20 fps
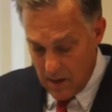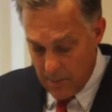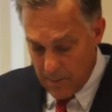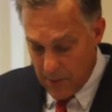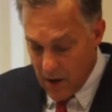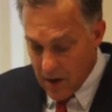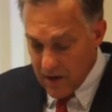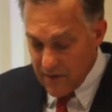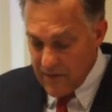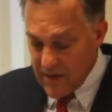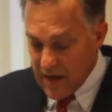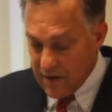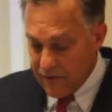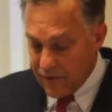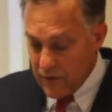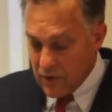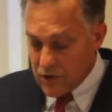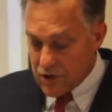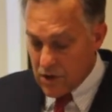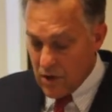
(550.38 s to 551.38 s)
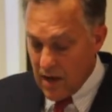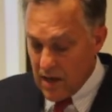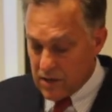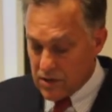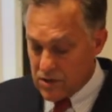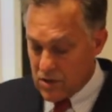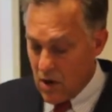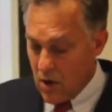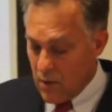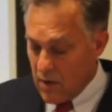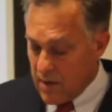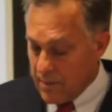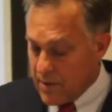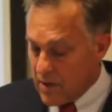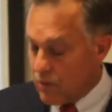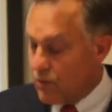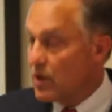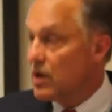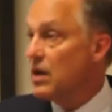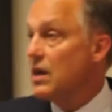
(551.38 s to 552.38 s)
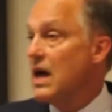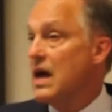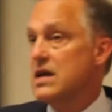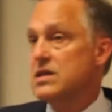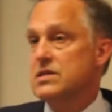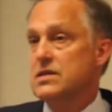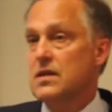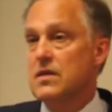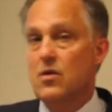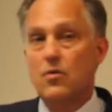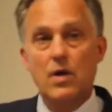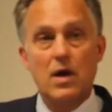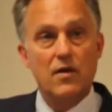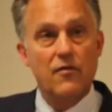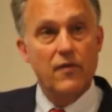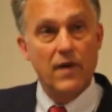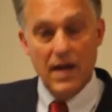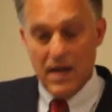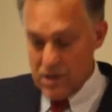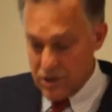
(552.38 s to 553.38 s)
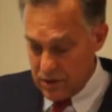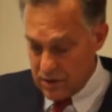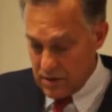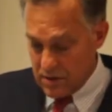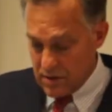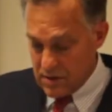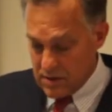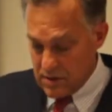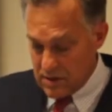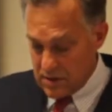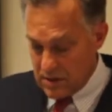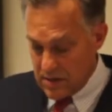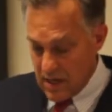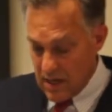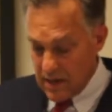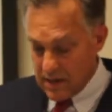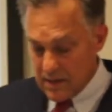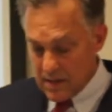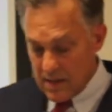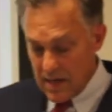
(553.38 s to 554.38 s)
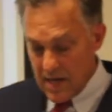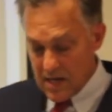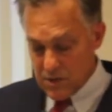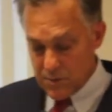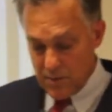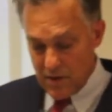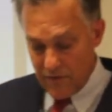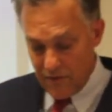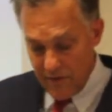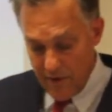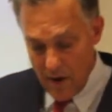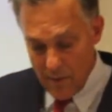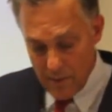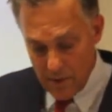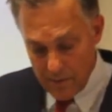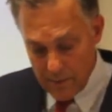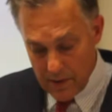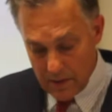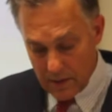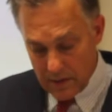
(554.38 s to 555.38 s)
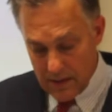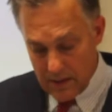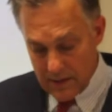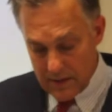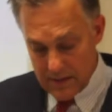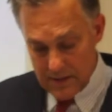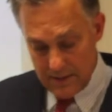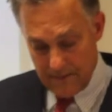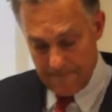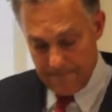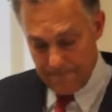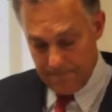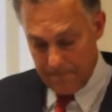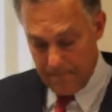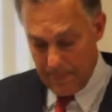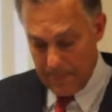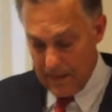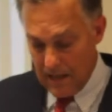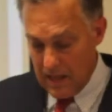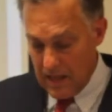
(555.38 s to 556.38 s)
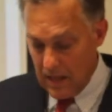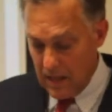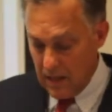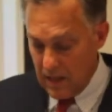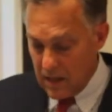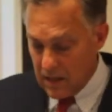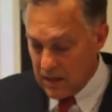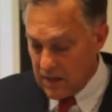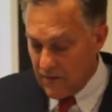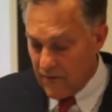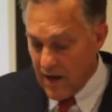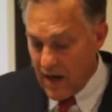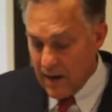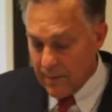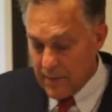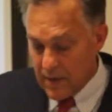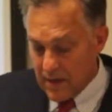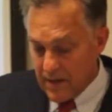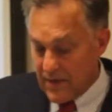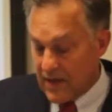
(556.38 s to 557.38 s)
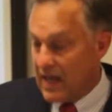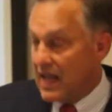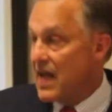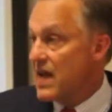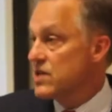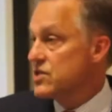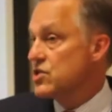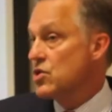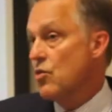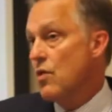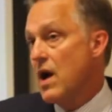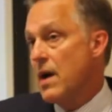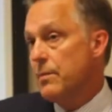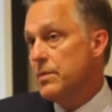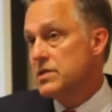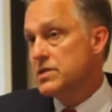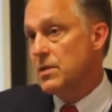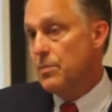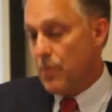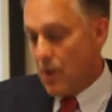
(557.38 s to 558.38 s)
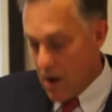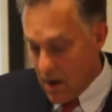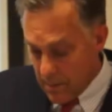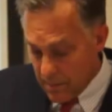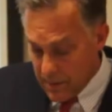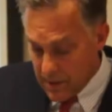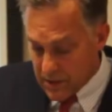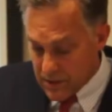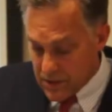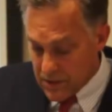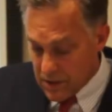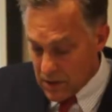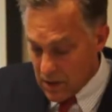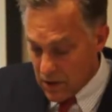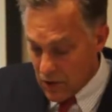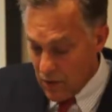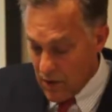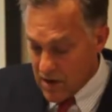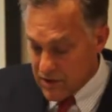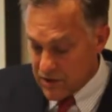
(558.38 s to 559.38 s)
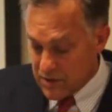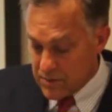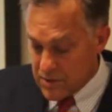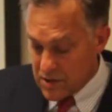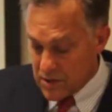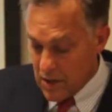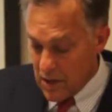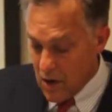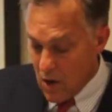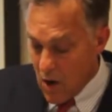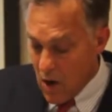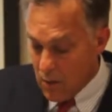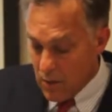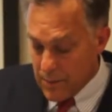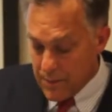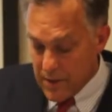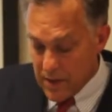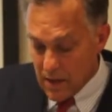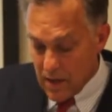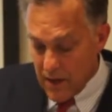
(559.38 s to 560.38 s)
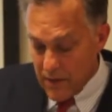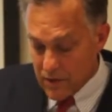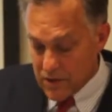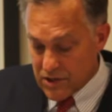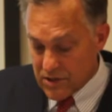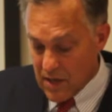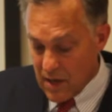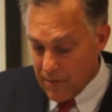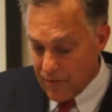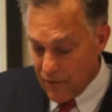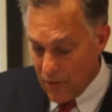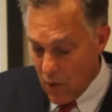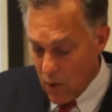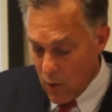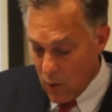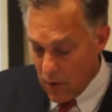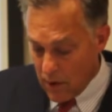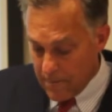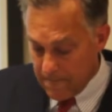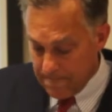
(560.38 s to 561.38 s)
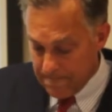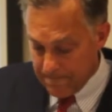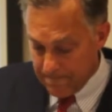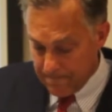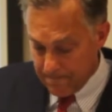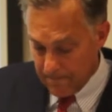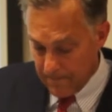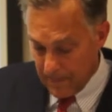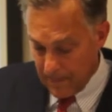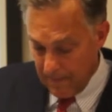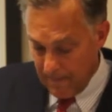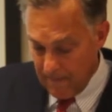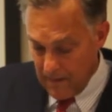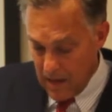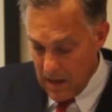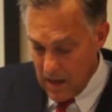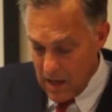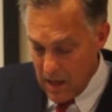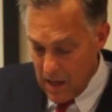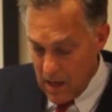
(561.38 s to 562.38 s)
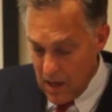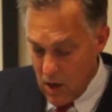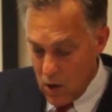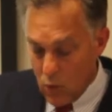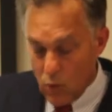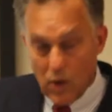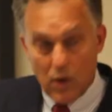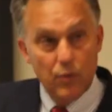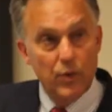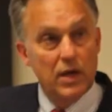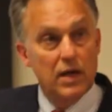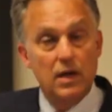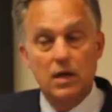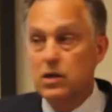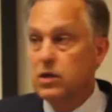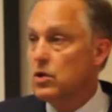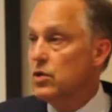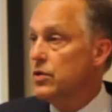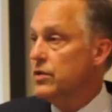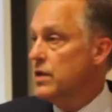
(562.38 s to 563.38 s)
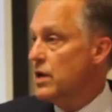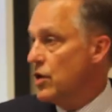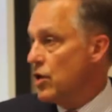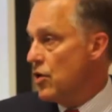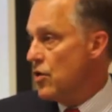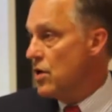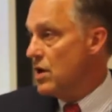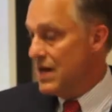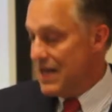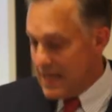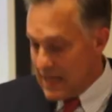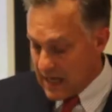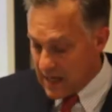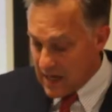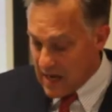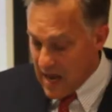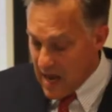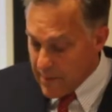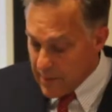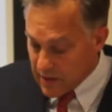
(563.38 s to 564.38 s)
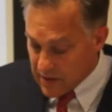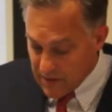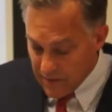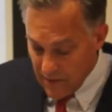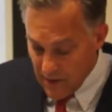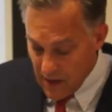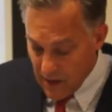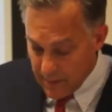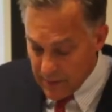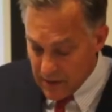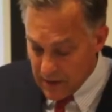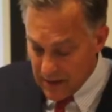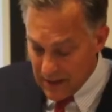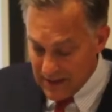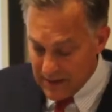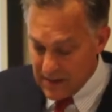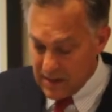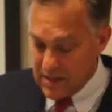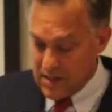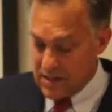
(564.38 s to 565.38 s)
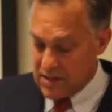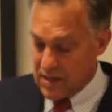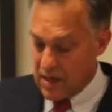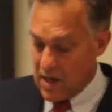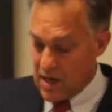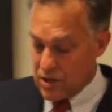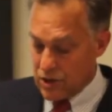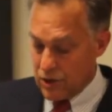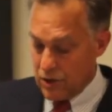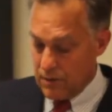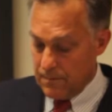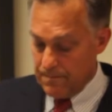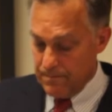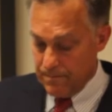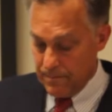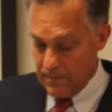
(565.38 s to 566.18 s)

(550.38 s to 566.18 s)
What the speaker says: Part of that future has already been realized in the renovations done at the Nesbitt Fairman buildings. Development of the Castle Rapids apartments across from City Hall would be another step forward. When we include the current economic development in the discussion,